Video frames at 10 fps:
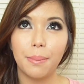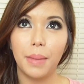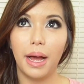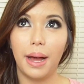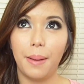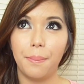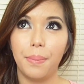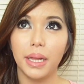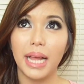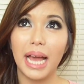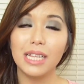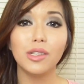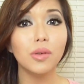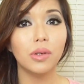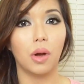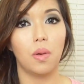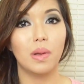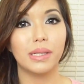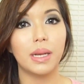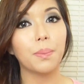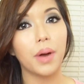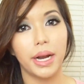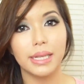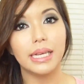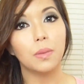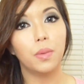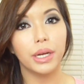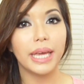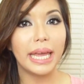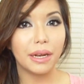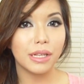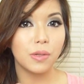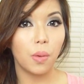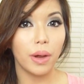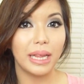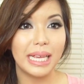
but I do know some products that would cater to oily